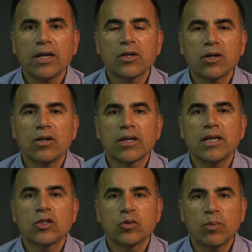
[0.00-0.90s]
you're looking
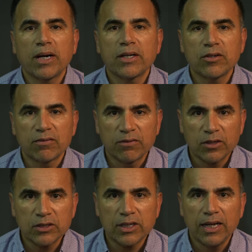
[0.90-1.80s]
into buying your
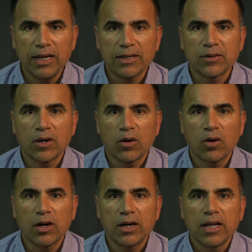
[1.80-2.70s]
first electric
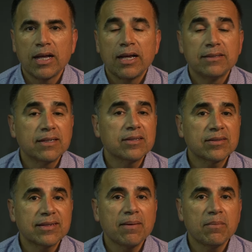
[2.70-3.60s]
car. Is it to
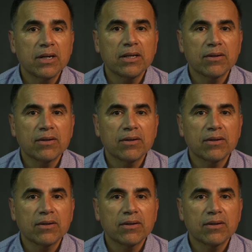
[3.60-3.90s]
save money